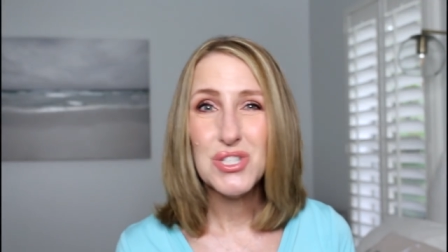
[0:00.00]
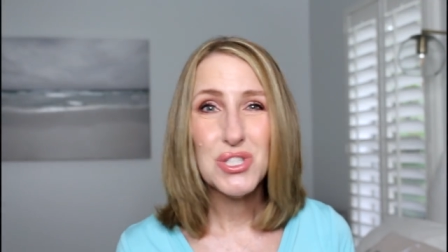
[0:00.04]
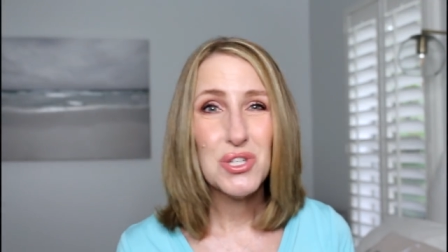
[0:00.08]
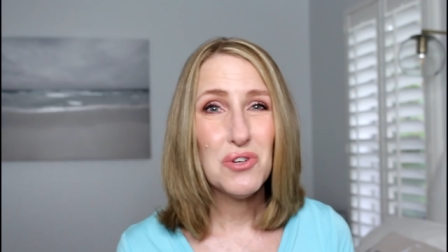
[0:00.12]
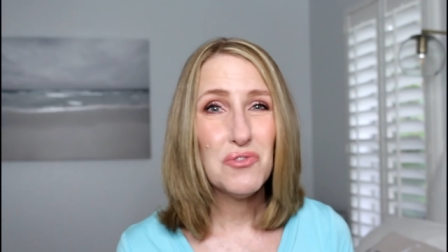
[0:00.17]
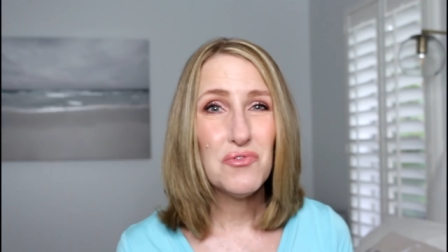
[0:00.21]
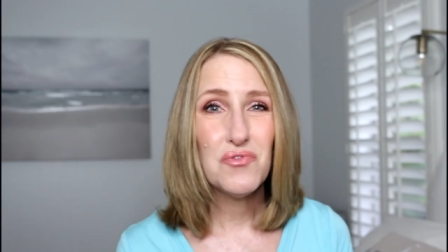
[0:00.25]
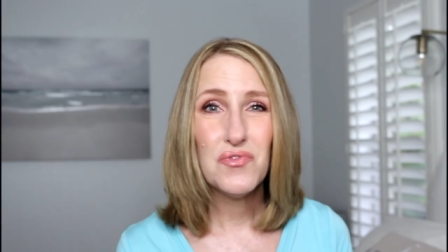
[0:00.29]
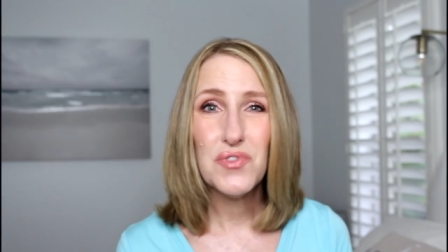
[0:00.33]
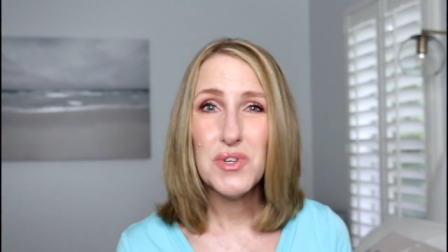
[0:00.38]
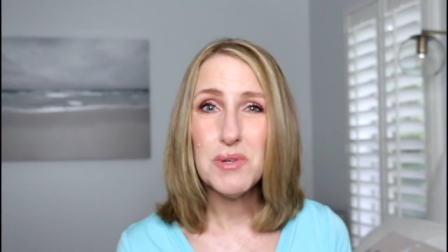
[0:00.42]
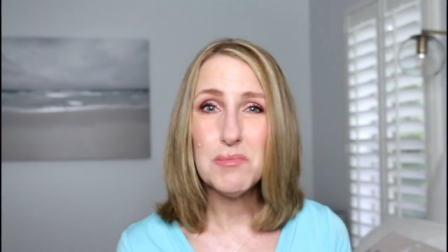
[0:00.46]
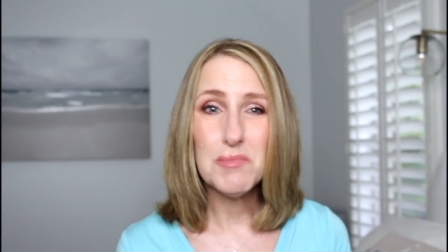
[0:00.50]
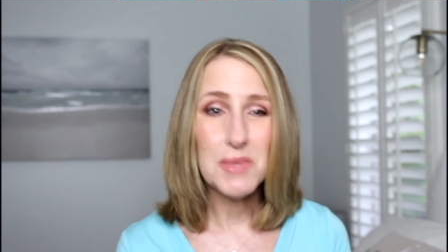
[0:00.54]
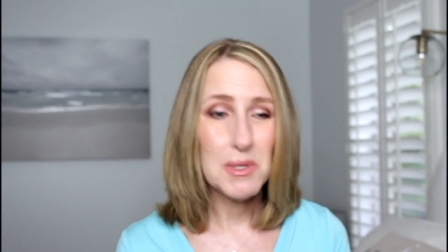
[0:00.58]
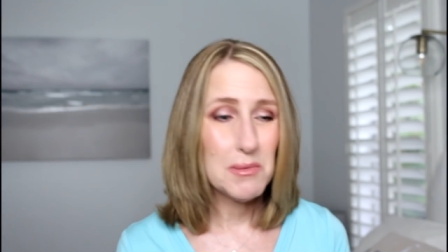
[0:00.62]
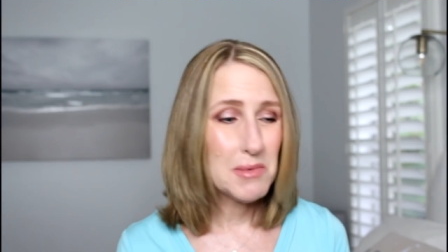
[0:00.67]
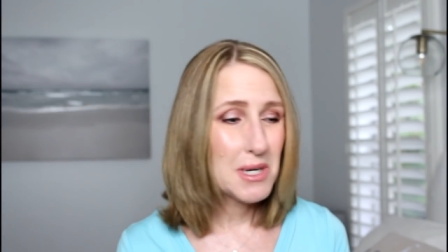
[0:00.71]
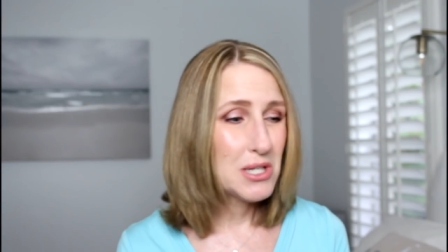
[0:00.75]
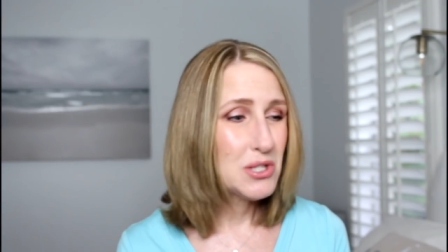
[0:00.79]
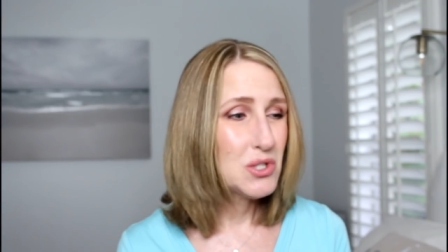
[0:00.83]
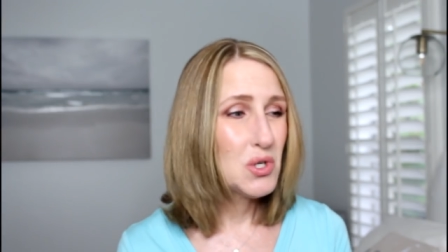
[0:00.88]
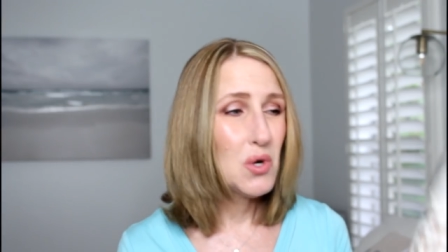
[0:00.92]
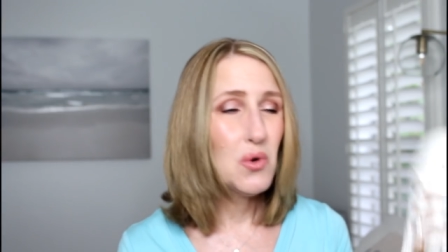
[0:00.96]
just don't fit me.
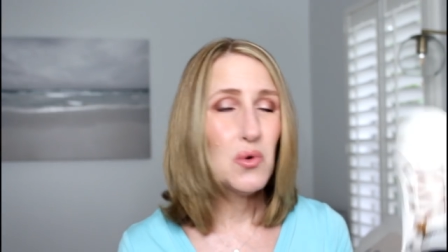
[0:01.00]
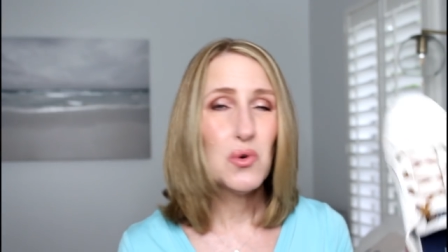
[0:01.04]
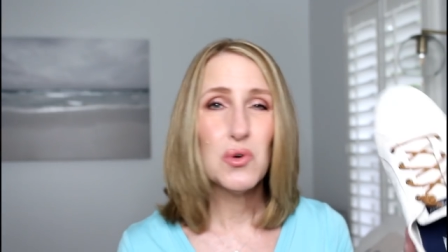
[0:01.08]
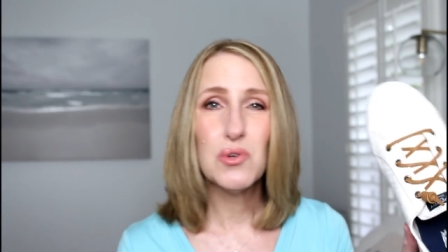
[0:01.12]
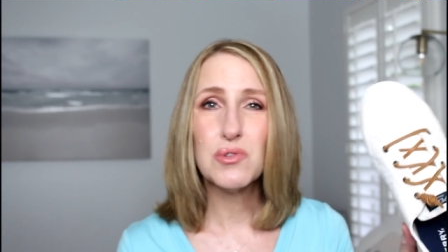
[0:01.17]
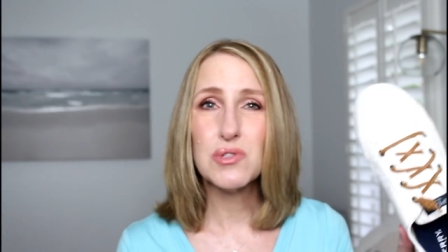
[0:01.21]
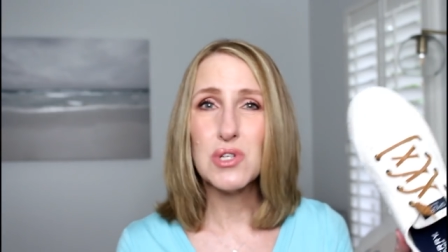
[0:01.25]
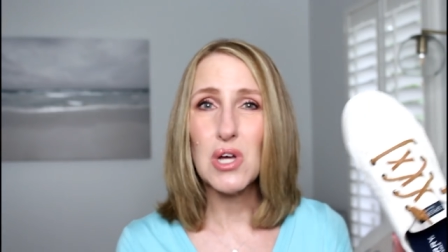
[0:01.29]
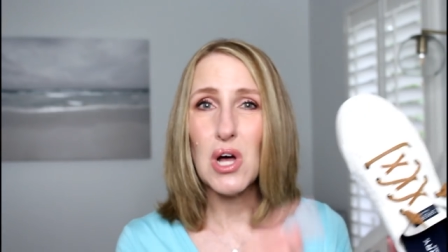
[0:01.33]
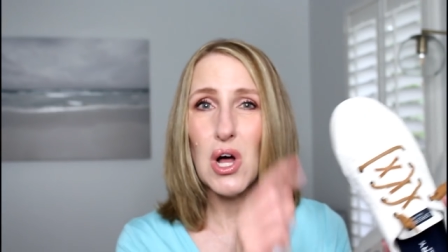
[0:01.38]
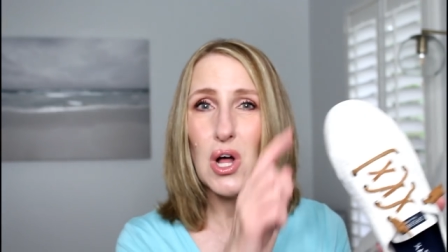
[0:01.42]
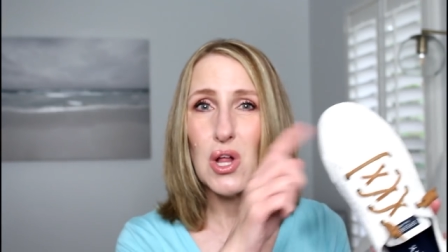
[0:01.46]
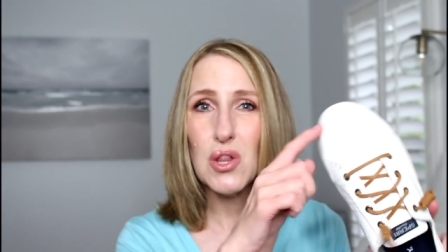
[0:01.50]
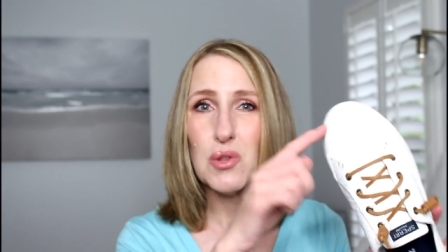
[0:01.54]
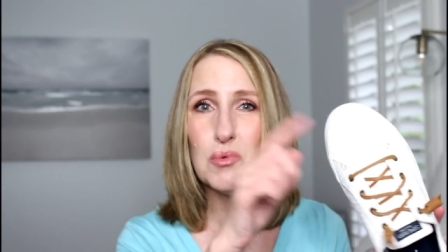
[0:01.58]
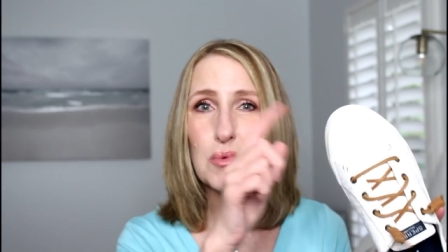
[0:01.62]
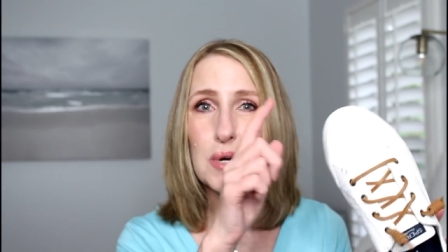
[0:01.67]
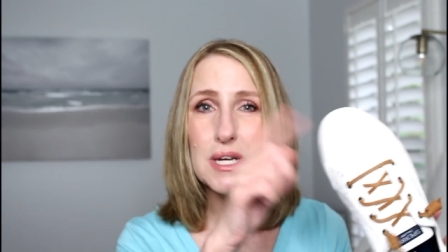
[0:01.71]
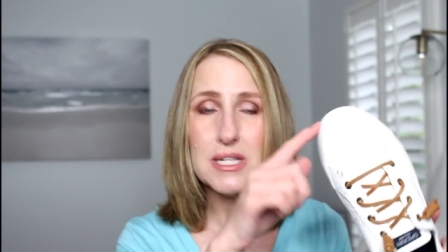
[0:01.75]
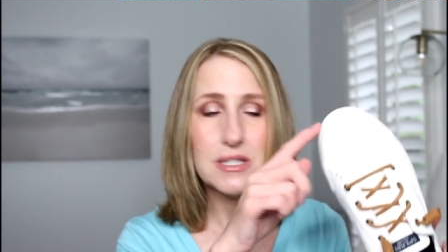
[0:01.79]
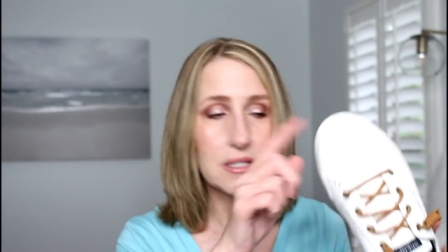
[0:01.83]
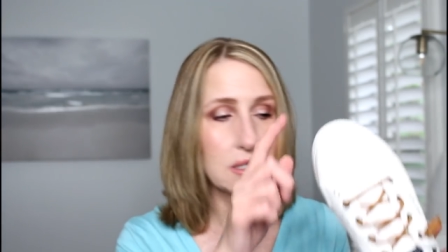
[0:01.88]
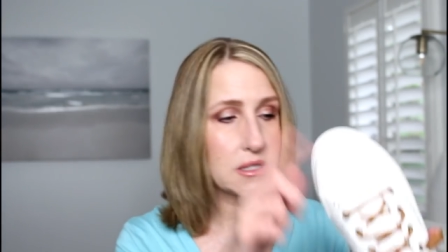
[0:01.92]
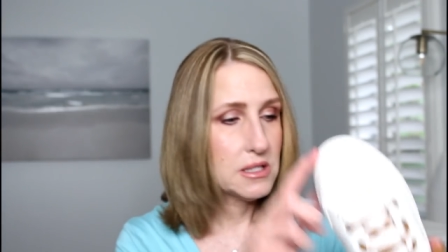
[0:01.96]
My toe goes all the
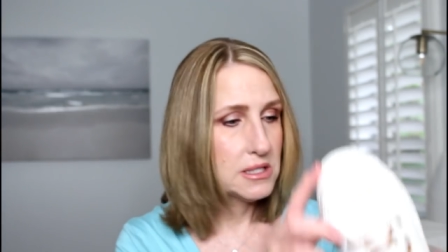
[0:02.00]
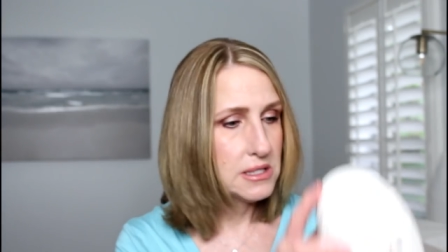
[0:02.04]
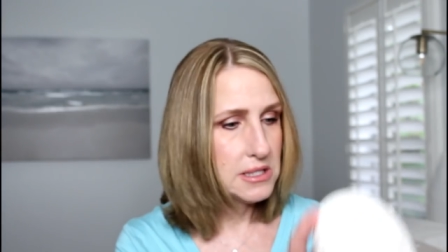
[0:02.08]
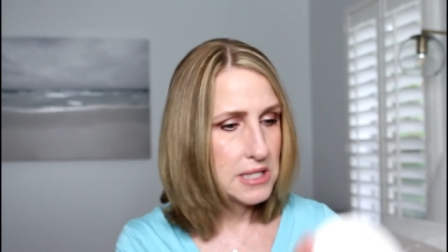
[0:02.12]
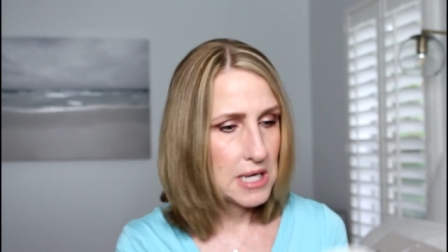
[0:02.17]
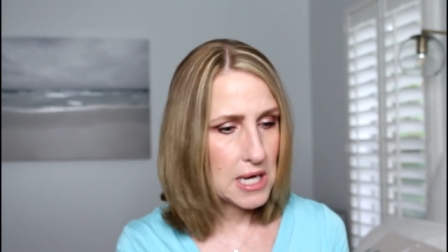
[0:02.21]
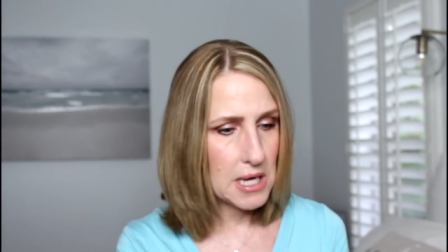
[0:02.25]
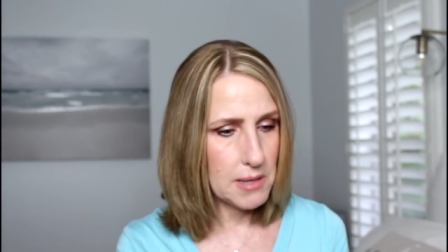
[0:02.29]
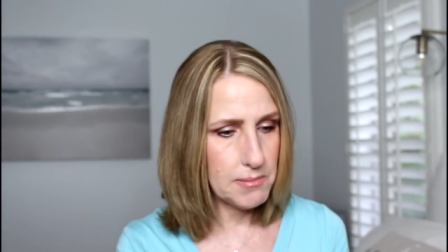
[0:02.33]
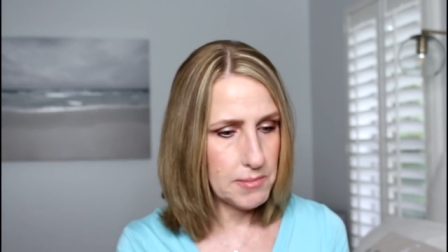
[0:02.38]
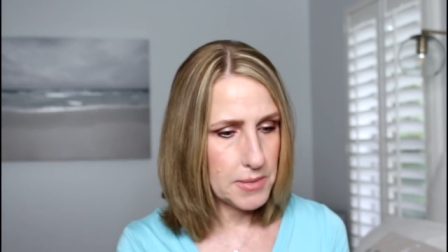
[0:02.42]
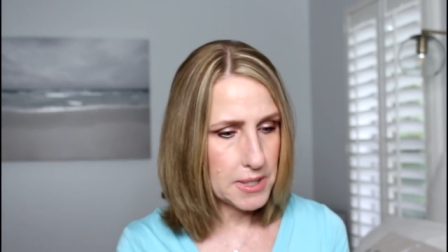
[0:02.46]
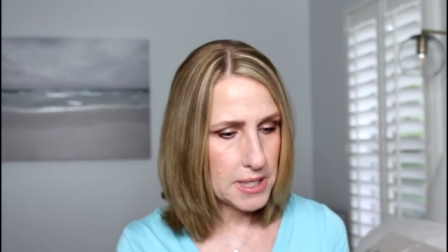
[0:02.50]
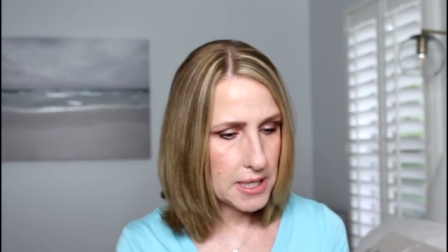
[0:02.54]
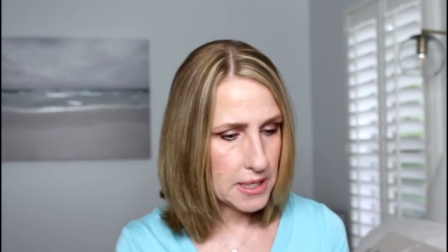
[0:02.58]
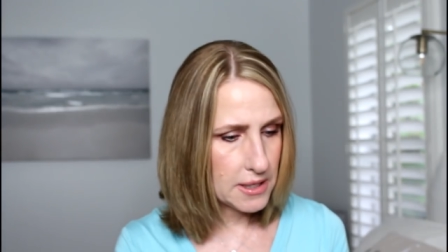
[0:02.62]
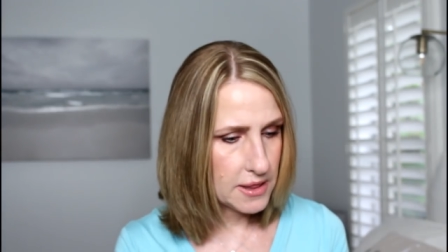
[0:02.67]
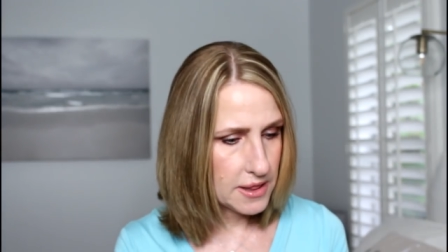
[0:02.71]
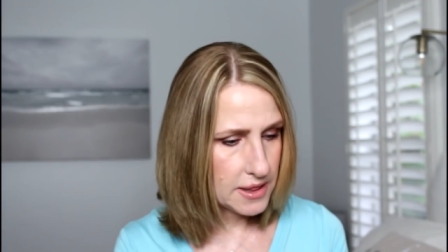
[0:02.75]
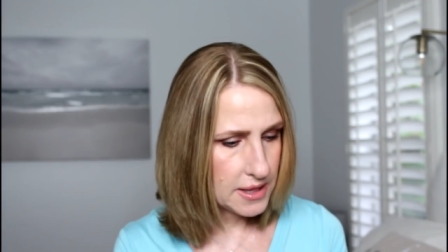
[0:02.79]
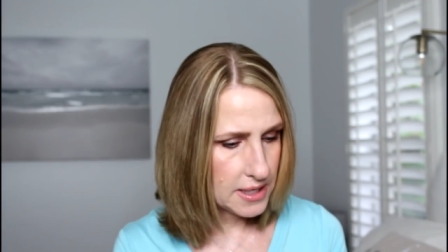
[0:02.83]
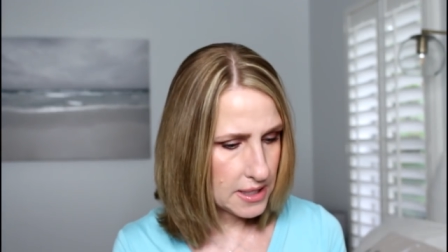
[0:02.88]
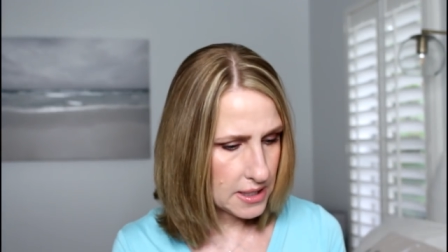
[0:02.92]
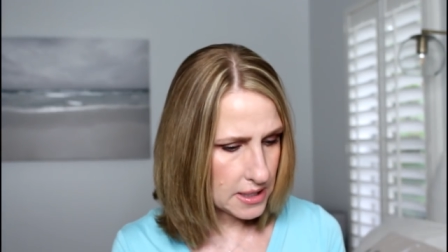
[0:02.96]
way to the top and
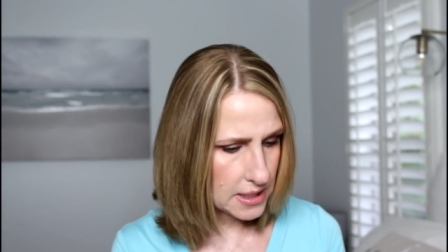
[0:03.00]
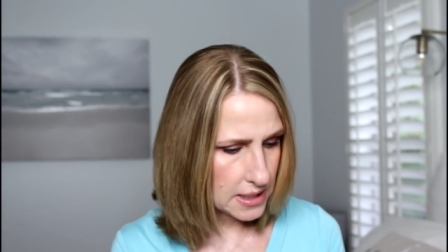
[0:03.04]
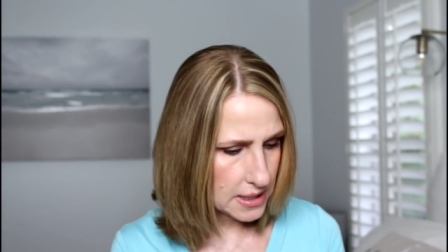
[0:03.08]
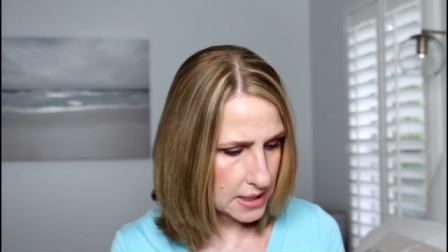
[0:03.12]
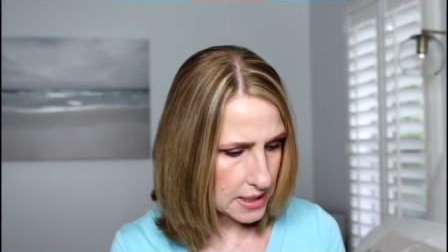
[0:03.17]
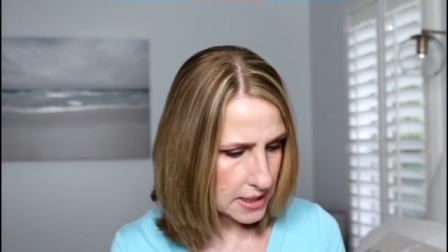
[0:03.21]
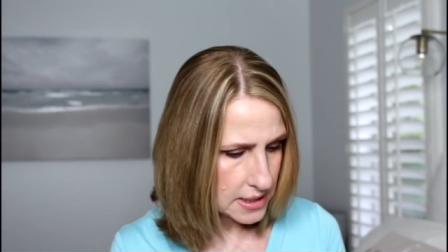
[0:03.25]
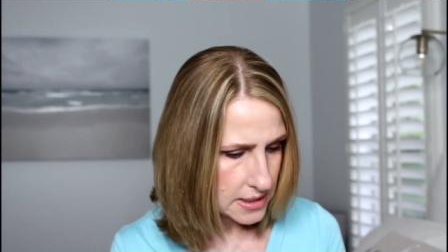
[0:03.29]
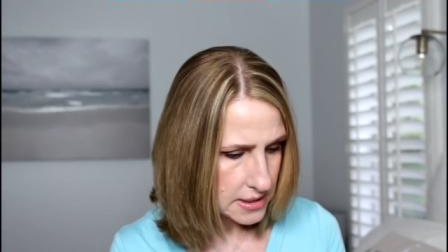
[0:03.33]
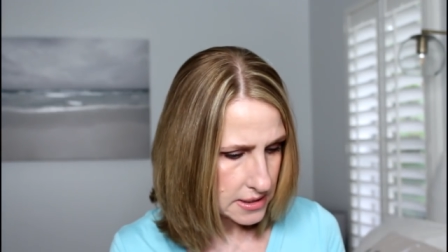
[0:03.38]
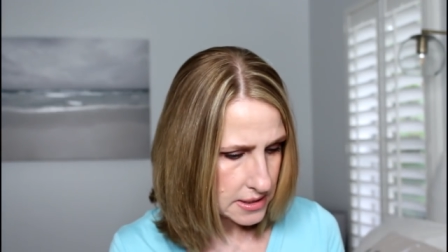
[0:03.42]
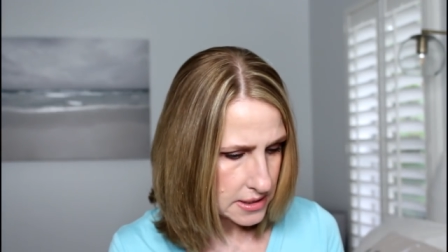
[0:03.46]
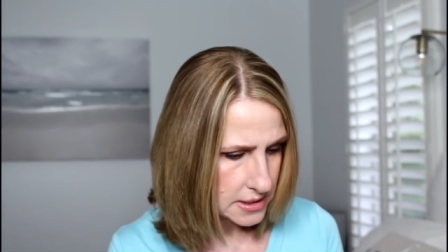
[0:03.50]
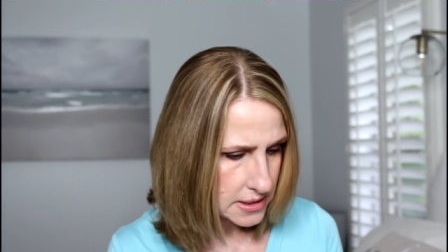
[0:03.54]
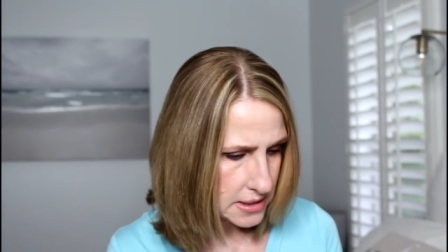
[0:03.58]
I think I got a